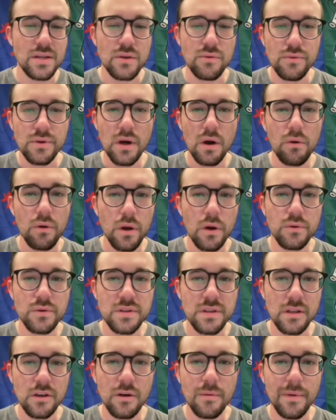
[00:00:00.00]
you don't
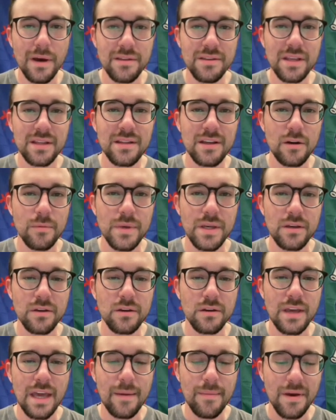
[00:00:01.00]
host them. I think that'll be a
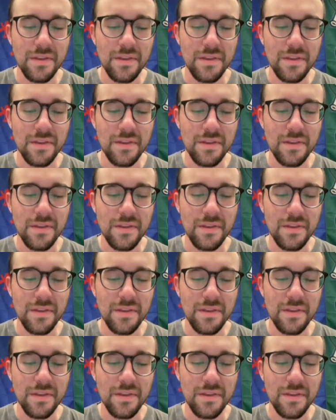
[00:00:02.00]
good game.